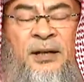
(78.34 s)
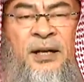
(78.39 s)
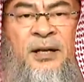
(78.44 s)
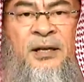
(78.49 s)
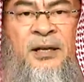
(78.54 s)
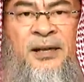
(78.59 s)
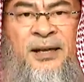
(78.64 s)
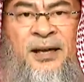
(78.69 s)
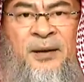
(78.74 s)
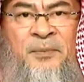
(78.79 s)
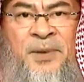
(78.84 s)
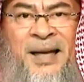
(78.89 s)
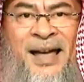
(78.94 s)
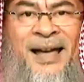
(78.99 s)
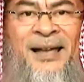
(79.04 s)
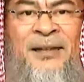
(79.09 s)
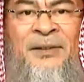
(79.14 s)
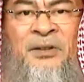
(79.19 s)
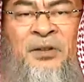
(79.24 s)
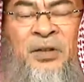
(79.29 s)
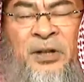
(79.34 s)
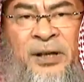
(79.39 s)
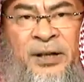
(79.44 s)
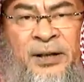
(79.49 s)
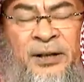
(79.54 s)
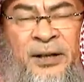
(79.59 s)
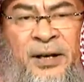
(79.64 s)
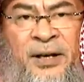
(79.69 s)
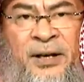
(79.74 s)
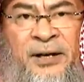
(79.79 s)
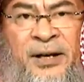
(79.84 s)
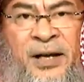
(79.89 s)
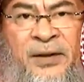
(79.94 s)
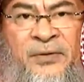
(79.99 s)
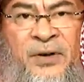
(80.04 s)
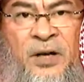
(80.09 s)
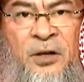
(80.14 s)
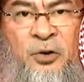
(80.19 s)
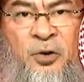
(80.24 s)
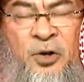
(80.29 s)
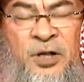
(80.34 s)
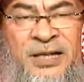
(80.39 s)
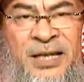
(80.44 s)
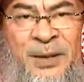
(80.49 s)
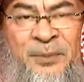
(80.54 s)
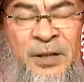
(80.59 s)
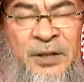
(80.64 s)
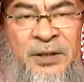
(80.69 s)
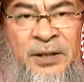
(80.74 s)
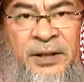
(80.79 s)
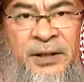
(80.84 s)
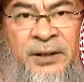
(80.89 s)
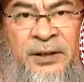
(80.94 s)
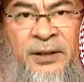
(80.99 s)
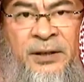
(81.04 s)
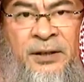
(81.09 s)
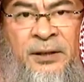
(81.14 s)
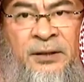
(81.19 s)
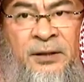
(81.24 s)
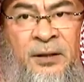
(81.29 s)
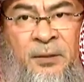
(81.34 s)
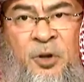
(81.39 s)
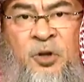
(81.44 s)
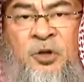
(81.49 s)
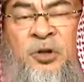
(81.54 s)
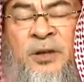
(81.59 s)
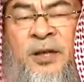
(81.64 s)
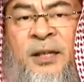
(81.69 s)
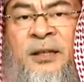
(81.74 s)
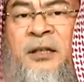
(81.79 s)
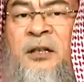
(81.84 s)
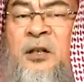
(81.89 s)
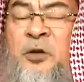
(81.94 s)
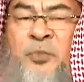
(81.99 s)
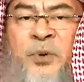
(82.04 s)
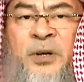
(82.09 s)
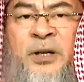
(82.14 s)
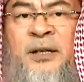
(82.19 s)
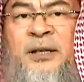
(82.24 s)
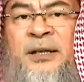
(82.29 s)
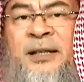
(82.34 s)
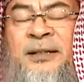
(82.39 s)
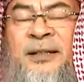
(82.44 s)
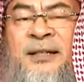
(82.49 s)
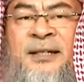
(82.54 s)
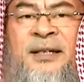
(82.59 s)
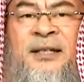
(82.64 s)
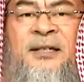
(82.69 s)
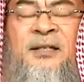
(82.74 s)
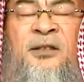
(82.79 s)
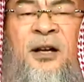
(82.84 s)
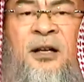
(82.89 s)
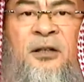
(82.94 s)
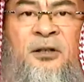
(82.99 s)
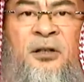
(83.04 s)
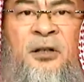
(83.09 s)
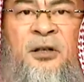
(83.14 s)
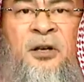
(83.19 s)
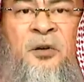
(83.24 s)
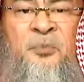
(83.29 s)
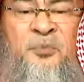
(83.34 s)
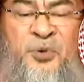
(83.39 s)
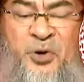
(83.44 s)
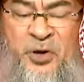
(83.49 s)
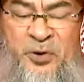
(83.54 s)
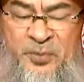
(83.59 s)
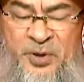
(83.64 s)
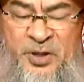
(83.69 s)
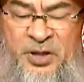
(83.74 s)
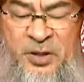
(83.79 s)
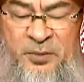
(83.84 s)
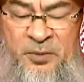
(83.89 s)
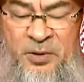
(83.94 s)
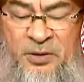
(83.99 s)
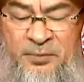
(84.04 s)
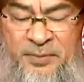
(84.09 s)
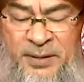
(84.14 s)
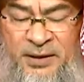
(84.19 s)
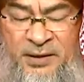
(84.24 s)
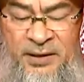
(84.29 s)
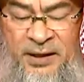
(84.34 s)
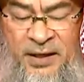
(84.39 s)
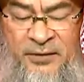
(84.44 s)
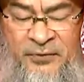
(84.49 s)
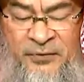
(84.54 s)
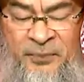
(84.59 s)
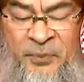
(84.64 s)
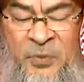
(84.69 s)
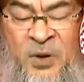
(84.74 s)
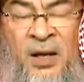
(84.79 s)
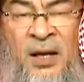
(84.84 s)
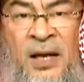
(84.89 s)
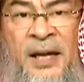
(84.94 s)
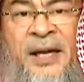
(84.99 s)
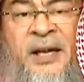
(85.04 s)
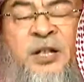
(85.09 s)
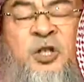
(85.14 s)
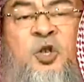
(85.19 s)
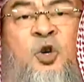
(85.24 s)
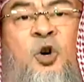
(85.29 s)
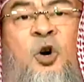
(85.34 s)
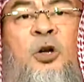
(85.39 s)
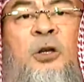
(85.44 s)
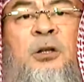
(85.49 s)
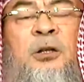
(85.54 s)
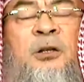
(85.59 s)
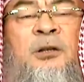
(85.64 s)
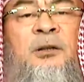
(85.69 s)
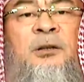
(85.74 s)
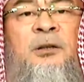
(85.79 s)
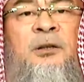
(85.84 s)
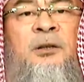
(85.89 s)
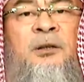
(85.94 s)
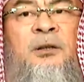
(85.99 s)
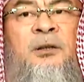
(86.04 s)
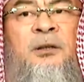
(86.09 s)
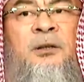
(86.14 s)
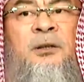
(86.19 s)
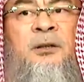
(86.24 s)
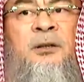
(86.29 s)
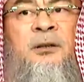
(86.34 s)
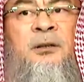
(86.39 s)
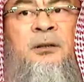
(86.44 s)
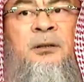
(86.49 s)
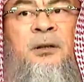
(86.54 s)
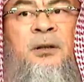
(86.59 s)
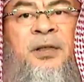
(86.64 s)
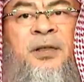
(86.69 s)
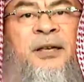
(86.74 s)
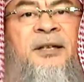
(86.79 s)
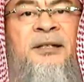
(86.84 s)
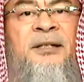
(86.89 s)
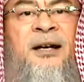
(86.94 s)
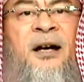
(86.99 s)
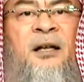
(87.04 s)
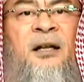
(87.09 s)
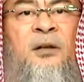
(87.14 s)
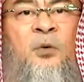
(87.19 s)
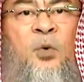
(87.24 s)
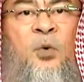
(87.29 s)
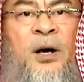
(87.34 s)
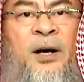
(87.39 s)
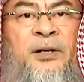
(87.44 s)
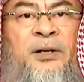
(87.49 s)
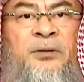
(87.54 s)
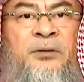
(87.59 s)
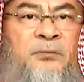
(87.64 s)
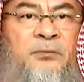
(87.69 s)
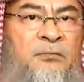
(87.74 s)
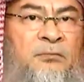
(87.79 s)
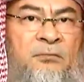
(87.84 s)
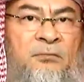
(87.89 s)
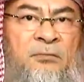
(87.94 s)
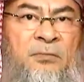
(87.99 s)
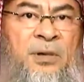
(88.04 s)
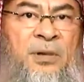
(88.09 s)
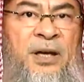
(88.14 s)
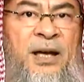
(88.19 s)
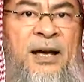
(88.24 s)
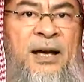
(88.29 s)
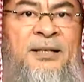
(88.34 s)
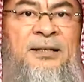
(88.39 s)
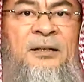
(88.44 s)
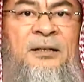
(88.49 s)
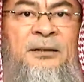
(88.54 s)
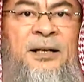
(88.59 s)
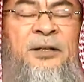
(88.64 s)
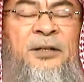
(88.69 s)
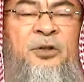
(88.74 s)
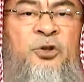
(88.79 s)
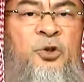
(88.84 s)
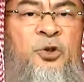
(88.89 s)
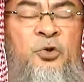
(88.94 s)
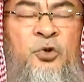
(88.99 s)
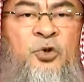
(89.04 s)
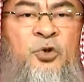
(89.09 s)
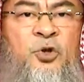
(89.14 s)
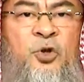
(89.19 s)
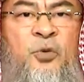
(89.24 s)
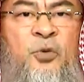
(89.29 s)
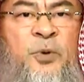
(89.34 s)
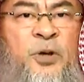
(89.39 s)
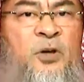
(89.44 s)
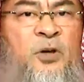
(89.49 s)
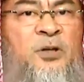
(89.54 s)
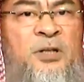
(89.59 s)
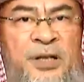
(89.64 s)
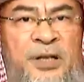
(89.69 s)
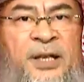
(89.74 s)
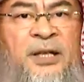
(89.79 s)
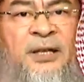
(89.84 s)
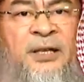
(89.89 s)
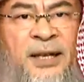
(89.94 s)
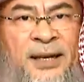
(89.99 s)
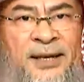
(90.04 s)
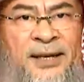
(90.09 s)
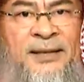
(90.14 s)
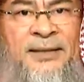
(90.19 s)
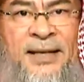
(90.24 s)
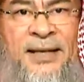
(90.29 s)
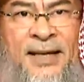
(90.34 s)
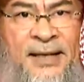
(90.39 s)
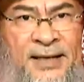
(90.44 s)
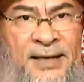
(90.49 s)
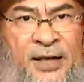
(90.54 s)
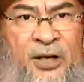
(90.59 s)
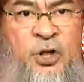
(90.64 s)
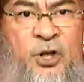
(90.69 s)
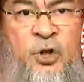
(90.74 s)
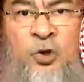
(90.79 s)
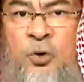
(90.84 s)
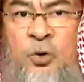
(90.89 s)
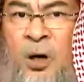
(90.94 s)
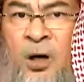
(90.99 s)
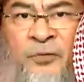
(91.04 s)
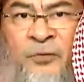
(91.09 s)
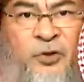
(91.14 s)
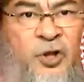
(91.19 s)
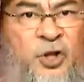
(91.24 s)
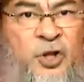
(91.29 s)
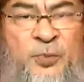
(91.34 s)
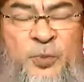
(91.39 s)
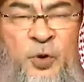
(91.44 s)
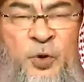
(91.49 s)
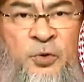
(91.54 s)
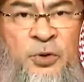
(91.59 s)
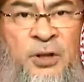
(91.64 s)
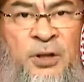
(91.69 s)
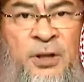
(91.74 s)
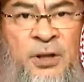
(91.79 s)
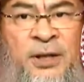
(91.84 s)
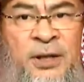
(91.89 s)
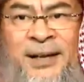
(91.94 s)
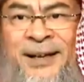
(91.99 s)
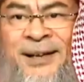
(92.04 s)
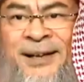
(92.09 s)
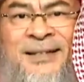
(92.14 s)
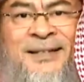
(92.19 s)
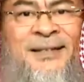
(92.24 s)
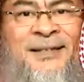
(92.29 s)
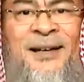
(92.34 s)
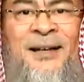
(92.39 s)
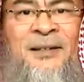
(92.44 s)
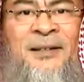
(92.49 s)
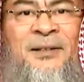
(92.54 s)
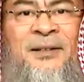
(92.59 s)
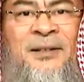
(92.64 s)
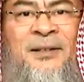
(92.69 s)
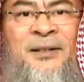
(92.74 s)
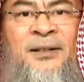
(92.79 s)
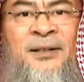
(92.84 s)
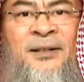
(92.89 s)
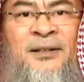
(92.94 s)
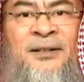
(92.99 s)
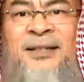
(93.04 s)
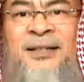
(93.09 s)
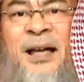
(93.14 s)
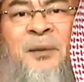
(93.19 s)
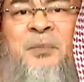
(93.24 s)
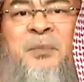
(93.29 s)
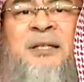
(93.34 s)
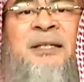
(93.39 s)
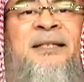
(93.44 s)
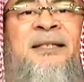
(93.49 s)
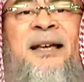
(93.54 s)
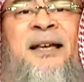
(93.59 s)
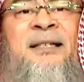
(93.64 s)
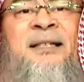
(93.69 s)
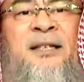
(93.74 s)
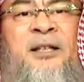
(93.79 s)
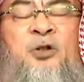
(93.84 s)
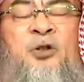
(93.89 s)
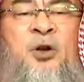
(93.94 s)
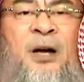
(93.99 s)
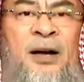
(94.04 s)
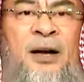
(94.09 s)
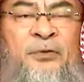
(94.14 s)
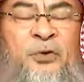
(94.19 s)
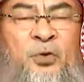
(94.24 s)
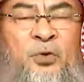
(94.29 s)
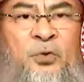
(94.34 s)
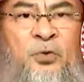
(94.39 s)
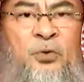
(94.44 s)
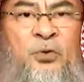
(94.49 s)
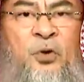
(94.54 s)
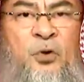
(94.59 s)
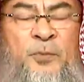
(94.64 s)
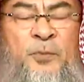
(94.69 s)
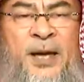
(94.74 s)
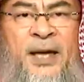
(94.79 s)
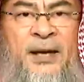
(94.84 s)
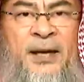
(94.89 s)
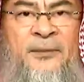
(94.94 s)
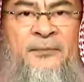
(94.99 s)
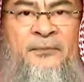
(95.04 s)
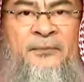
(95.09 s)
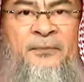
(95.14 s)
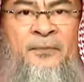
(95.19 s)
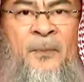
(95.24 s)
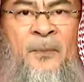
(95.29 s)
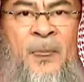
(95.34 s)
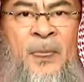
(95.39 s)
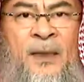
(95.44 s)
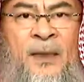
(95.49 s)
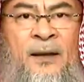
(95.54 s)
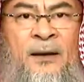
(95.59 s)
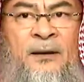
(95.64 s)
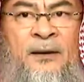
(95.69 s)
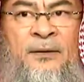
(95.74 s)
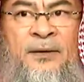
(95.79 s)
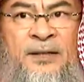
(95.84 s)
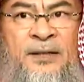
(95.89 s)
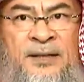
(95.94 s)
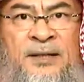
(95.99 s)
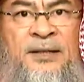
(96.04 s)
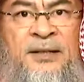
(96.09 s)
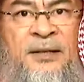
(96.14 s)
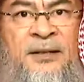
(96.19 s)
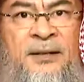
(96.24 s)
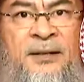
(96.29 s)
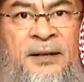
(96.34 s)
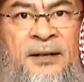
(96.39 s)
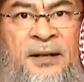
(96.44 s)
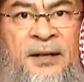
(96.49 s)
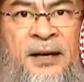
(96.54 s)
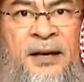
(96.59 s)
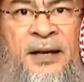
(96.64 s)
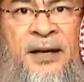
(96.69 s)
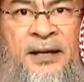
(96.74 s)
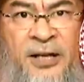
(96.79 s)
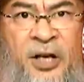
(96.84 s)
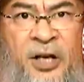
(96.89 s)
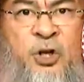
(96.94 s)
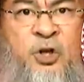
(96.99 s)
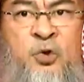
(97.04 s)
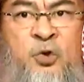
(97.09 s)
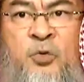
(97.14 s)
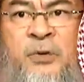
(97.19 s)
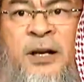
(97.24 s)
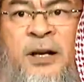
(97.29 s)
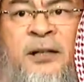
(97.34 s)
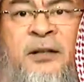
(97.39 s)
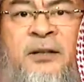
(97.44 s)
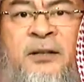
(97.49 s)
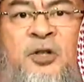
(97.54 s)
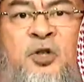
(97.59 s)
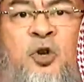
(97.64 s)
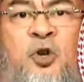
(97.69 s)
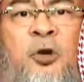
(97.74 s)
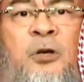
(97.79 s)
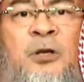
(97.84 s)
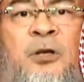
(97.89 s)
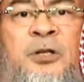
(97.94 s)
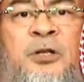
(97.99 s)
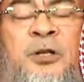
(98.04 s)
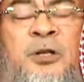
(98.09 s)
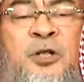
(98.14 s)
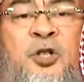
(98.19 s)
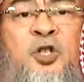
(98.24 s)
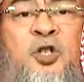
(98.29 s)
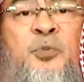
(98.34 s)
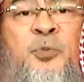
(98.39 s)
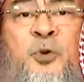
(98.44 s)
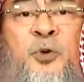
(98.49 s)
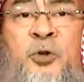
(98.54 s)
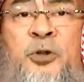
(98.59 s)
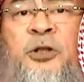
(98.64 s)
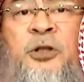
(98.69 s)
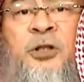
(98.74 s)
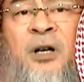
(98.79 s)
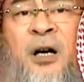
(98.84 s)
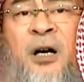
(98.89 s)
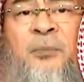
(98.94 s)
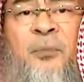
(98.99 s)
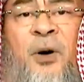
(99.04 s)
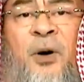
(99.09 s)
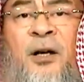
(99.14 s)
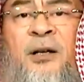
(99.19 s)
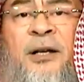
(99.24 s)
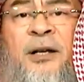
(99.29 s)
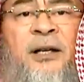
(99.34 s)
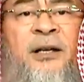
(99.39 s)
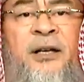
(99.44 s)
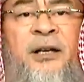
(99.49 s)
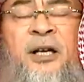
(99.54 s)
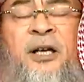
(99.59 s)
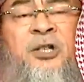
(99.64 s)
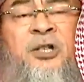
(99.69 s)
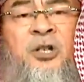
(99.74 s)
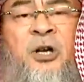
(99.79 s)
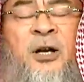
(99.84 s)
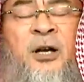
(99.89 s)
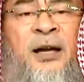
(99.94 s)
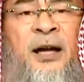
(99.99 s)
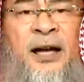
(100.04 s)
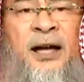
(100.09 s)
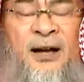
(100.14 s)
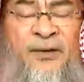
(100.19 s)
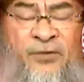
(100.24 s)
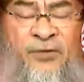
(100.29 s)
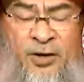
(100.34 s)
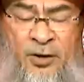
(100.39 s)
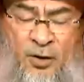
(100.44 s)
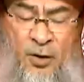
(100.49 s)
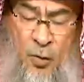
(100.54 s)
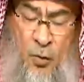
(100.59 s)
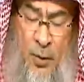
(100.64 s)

in them entering a graveyard or a cemetery. The most authentic opinion that this is not permissible. But if a scholar thinks otherwise, he has the right to do so because it is an issue of dispute. It's not Simon says and you have to obey. This is an issue that scholars disputed upon and each have their